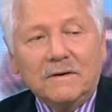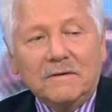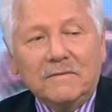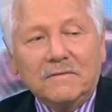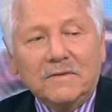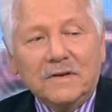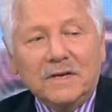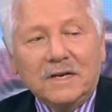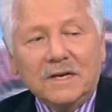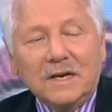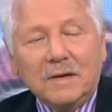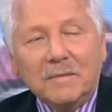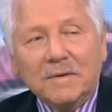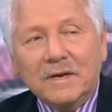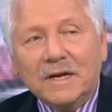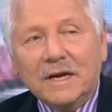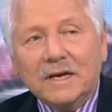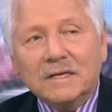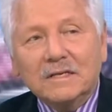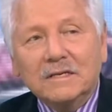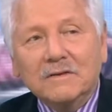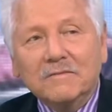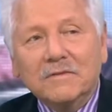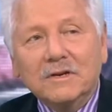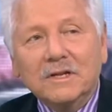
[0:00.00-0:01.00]
economic
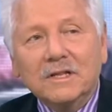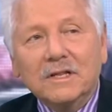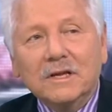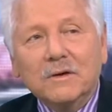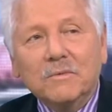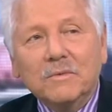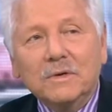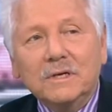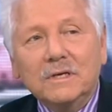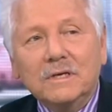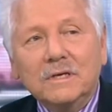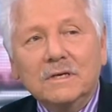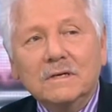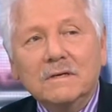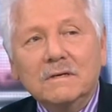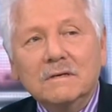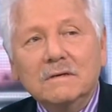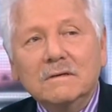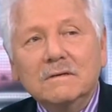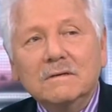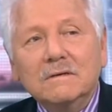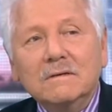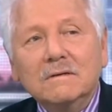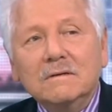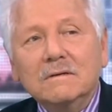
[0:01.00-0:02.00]
activity that we
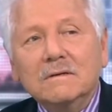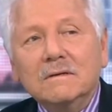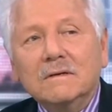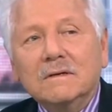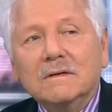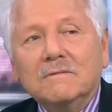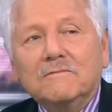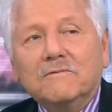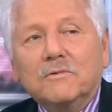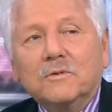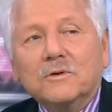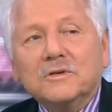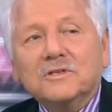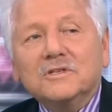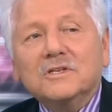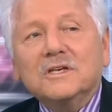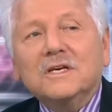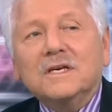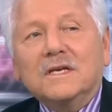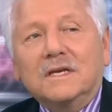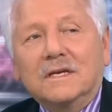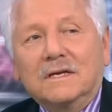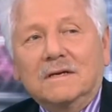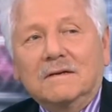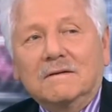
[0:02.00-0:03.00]
didn't
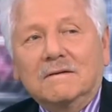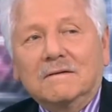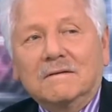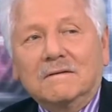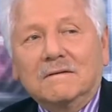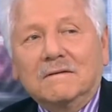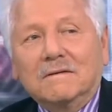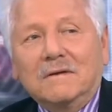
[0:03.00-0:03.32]
foresee.